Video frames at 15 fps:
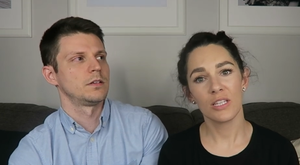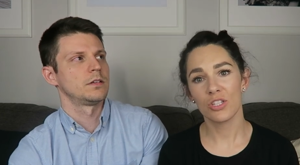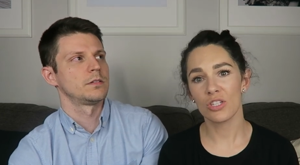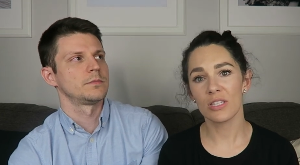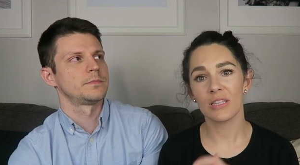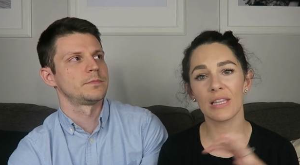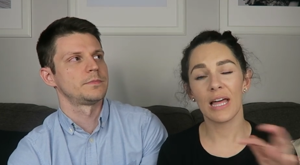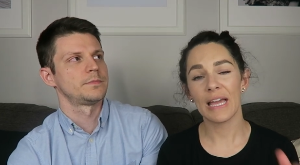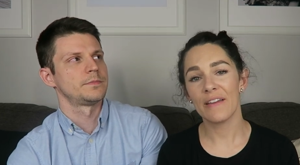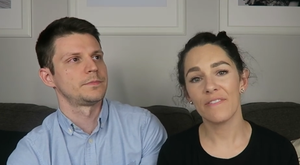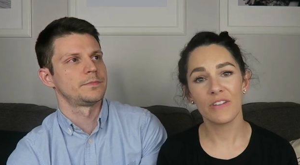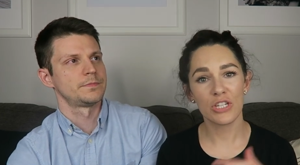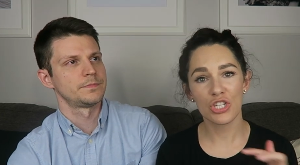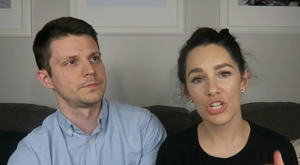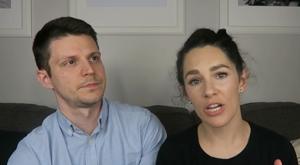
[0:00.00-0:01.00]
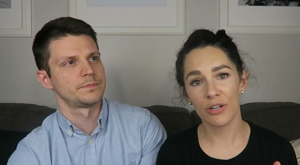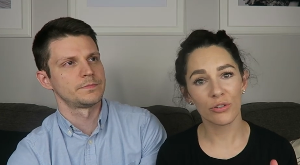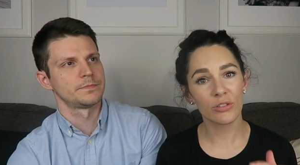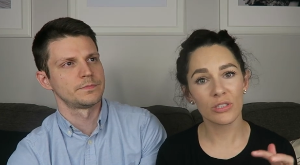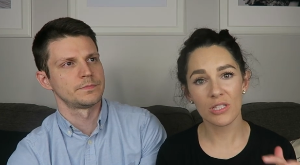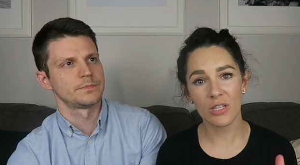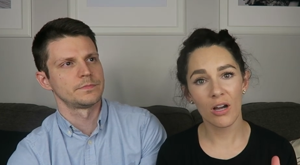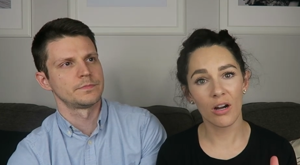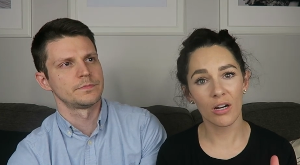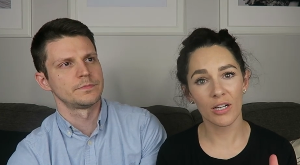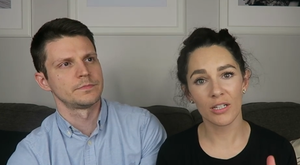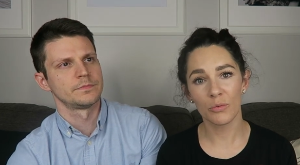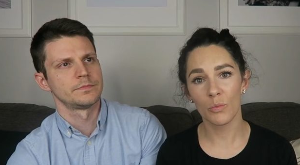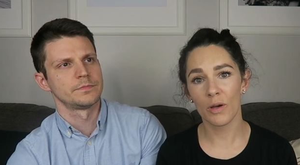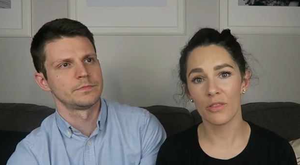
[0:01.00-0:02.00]
Speaker 1: It's just life in general is
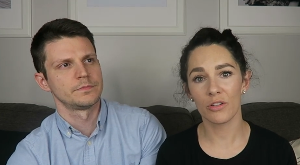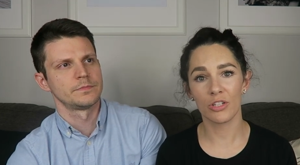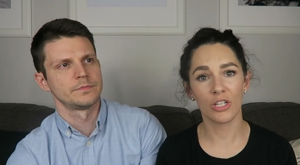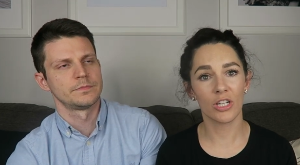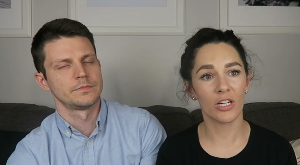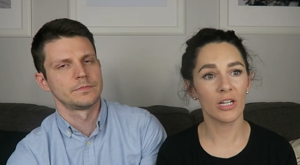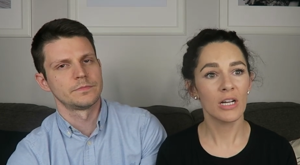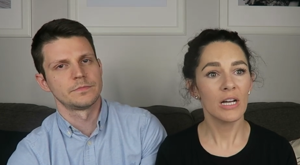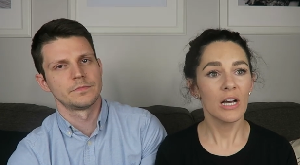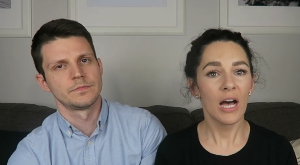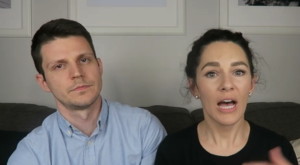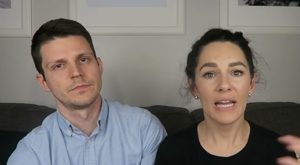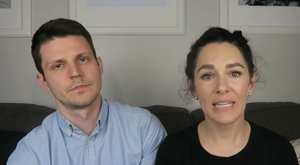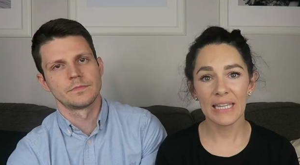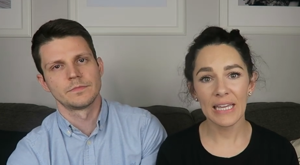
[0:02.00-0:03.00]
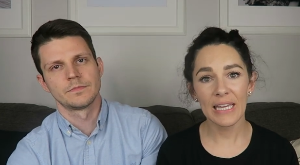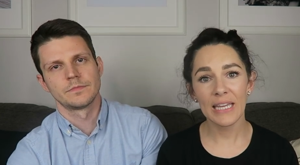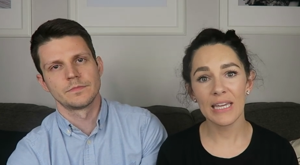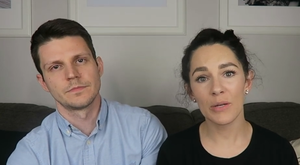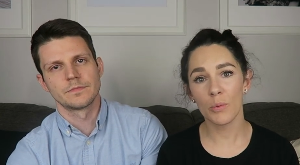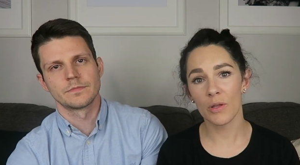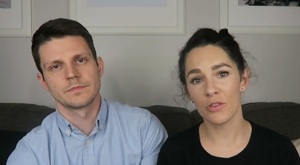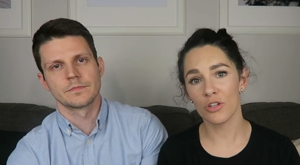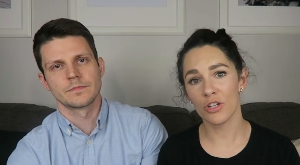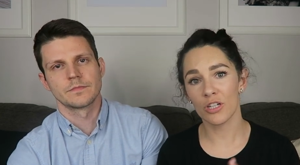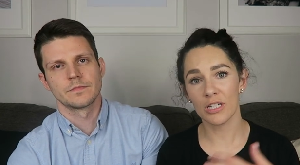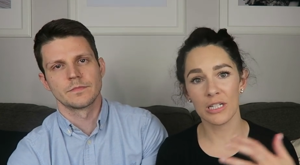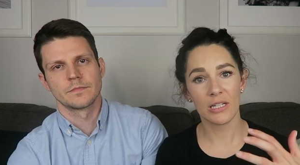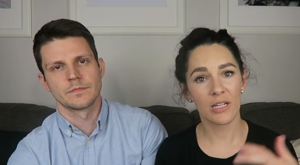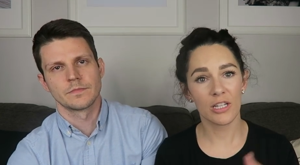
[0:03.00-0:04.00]
hard, whether you're a kid, whether you're,
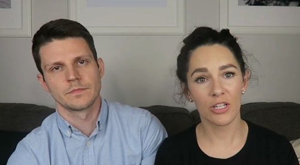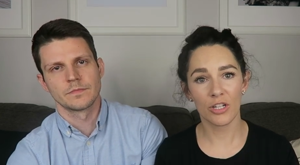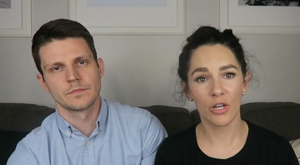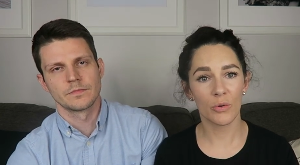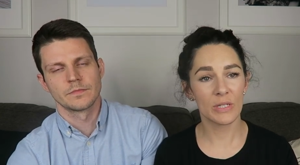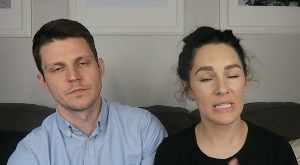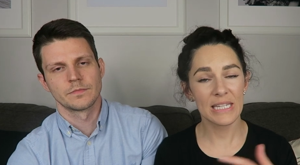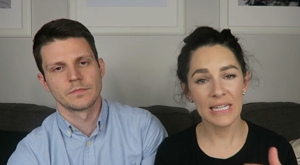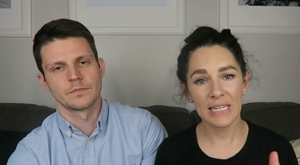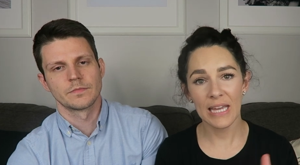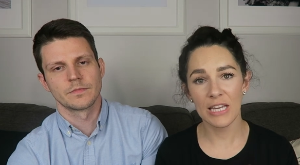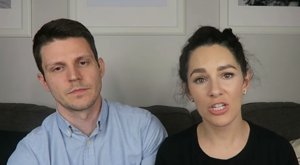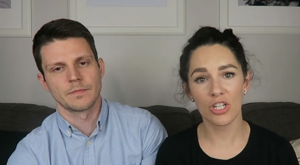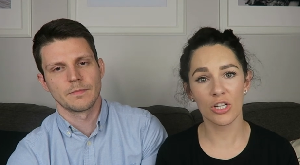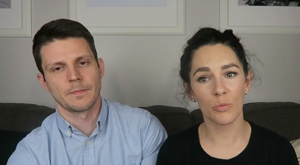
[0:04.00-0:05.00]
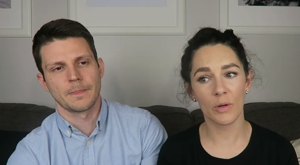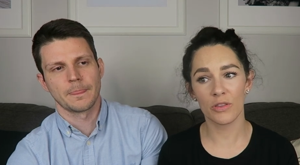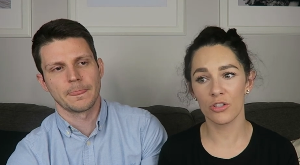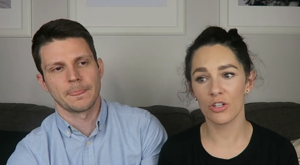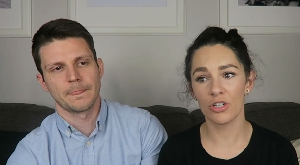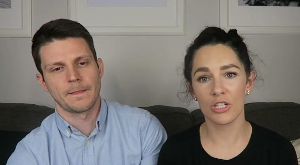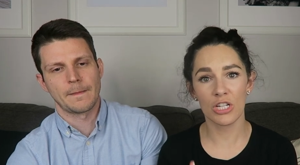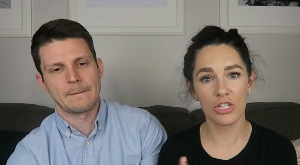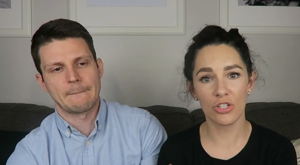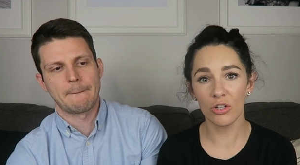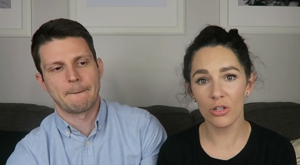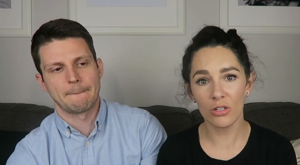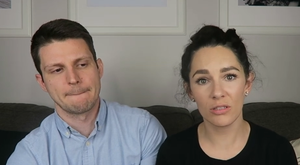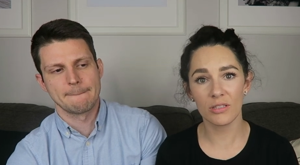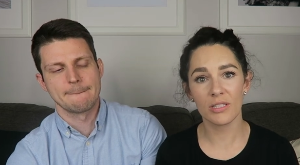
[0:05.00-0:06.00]
an, you know, a teenager, whether you're an
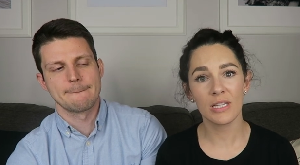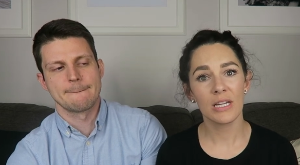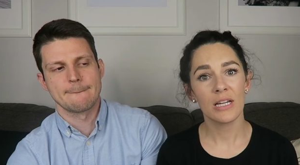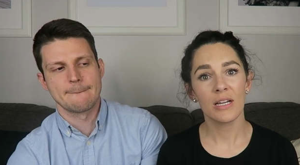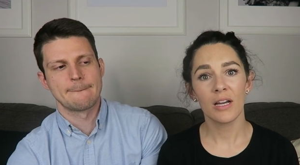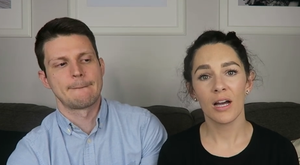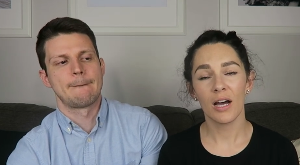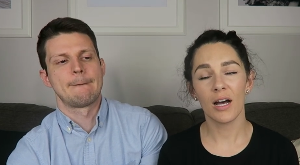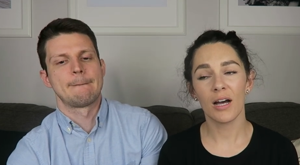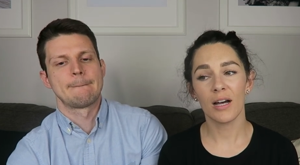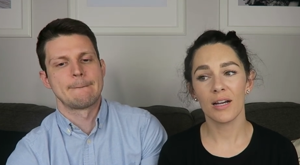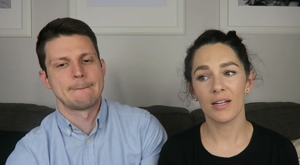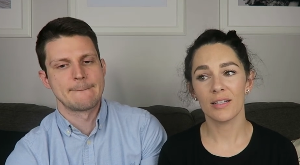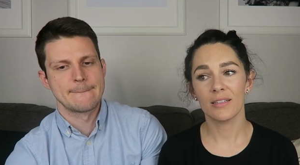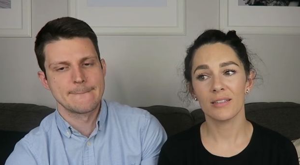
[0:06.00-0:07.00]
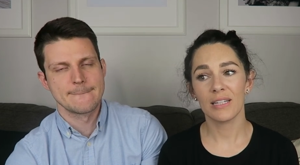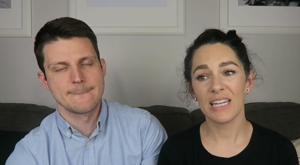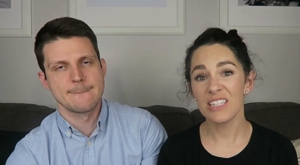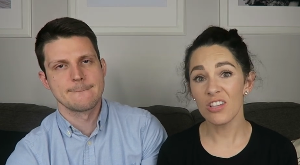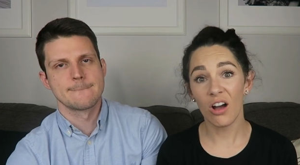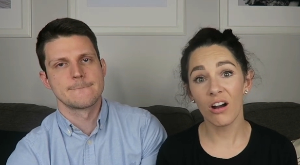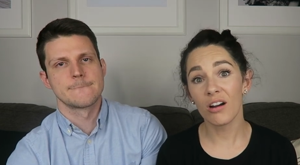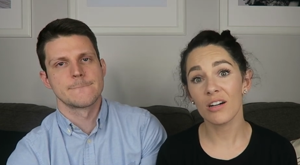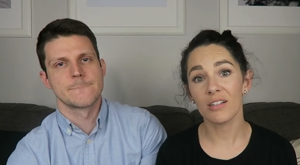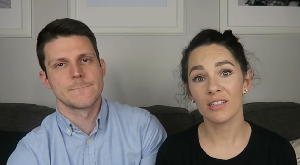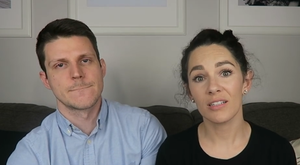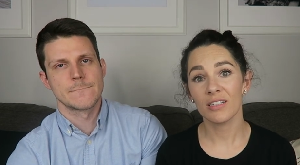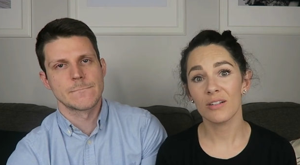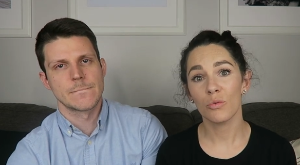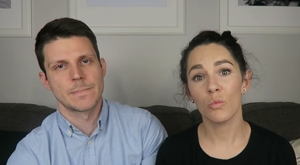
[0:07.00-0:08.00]
adult, uh, it's
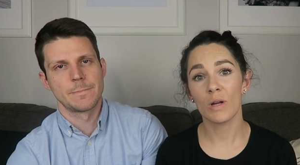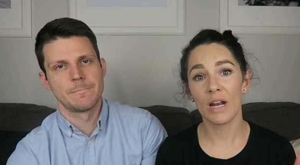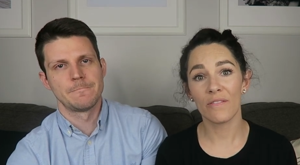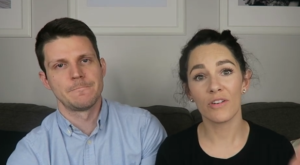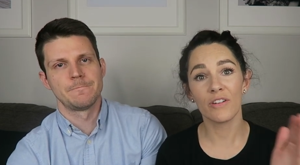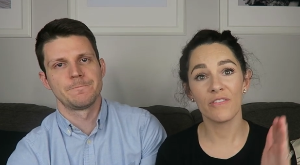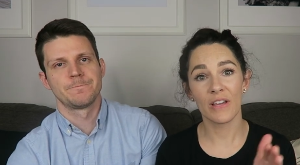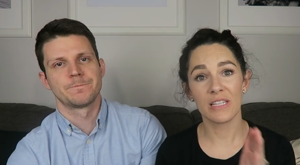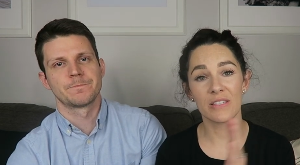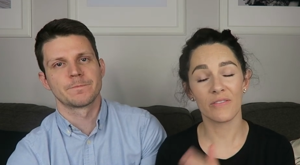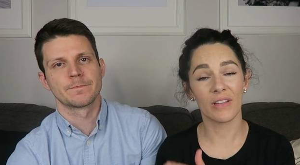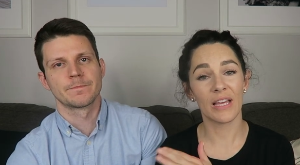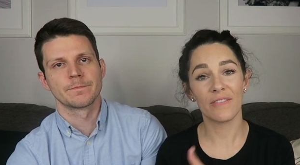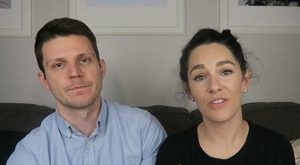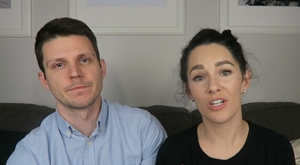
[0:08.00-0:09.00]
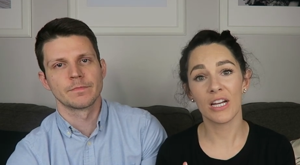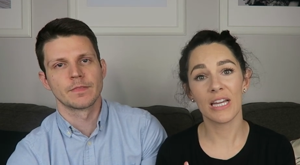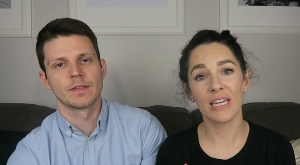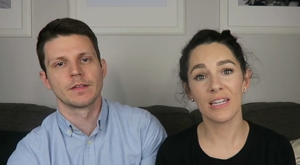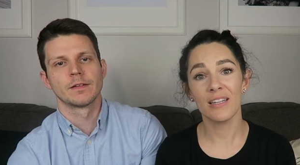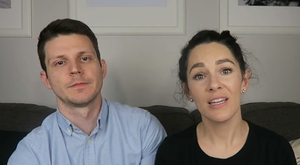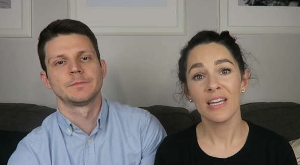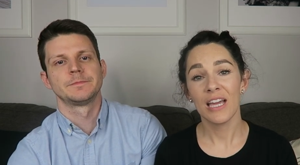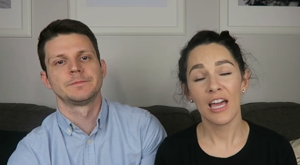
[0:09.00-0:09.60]
hard, whatever phase of life you're in.